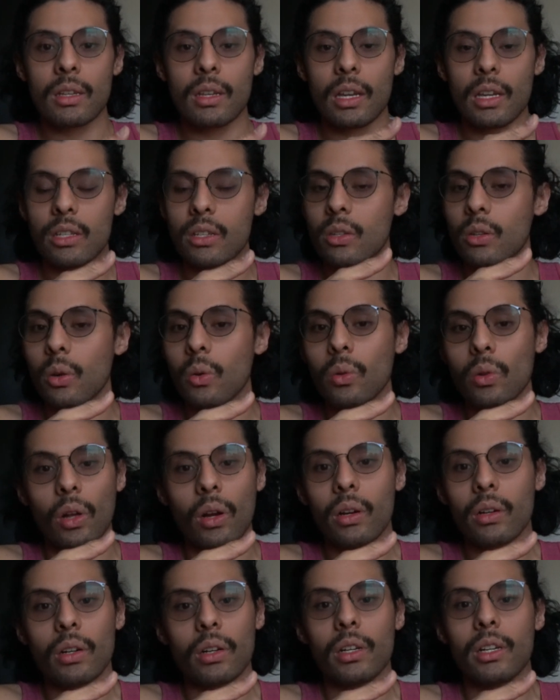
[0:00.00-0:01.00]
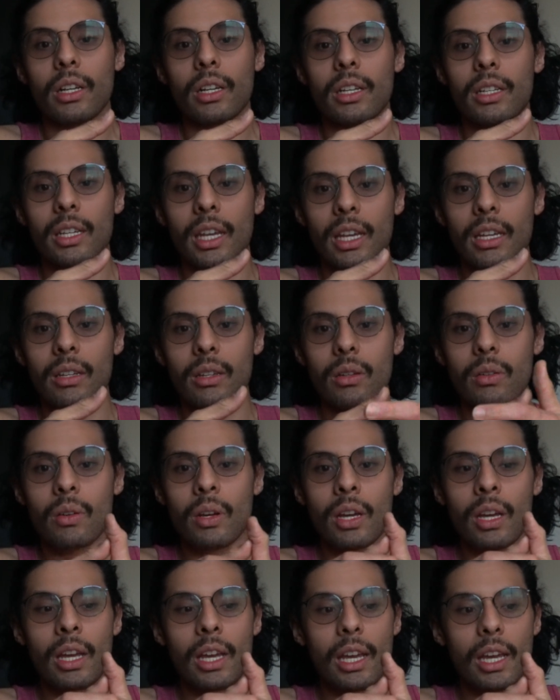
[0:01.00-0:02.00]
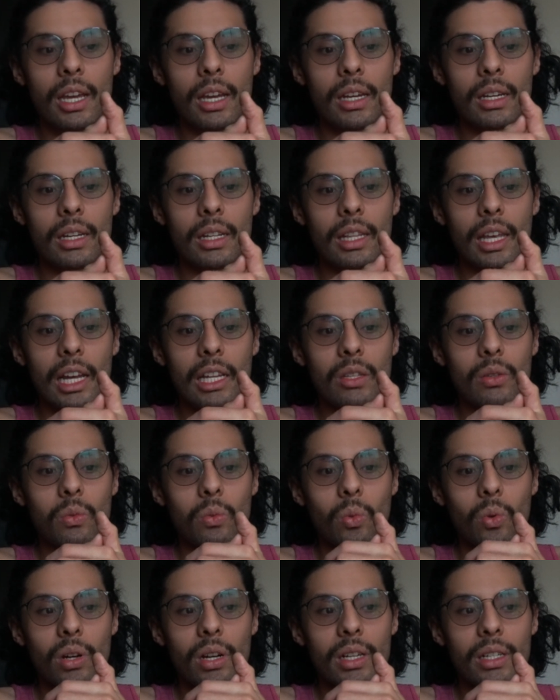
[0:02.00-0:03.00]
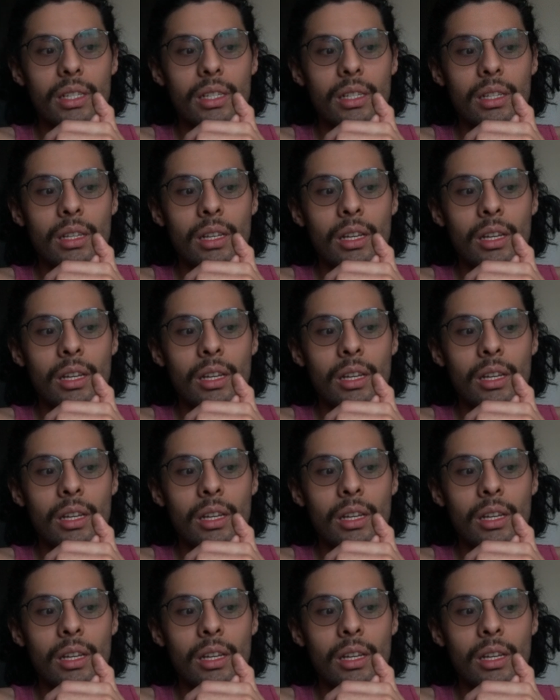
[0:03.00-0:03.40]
It's no longer going to contain you. And that's what